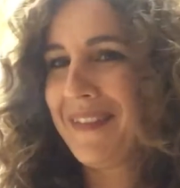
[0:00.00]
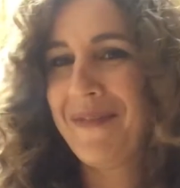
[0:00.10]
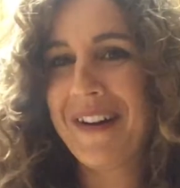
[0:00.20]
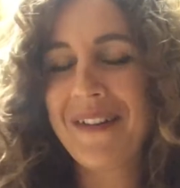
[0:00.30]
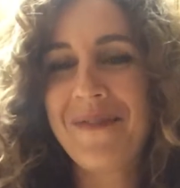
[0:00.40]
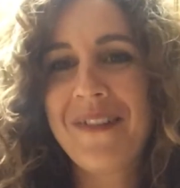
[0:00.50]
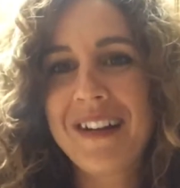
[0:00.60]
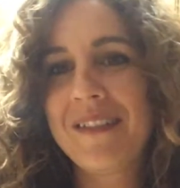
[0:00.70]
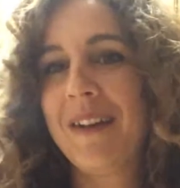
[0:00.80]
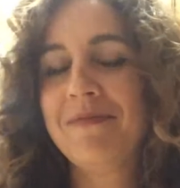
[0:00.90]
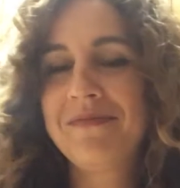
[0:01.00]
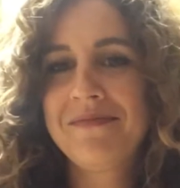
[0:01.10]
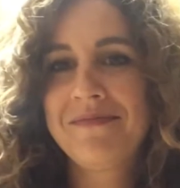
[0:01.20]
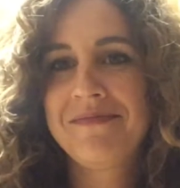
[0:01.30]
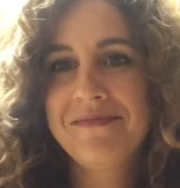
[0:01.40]
wonder what. Oh,
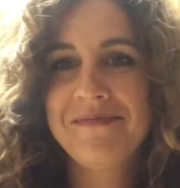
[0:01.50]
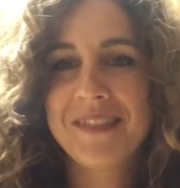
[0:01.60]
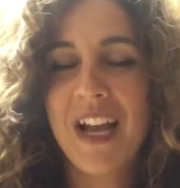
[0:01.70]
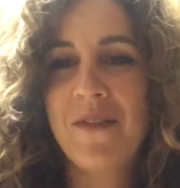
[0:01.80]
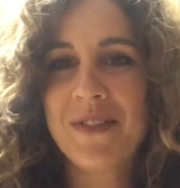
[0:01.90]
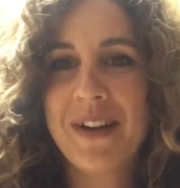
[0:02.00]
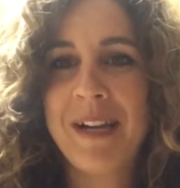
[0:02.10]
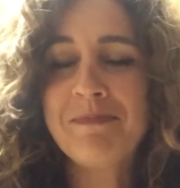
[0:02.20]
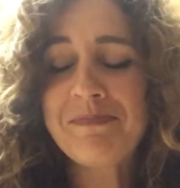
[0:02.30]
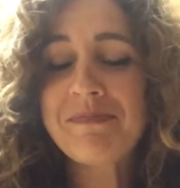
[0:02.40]
oven's ready.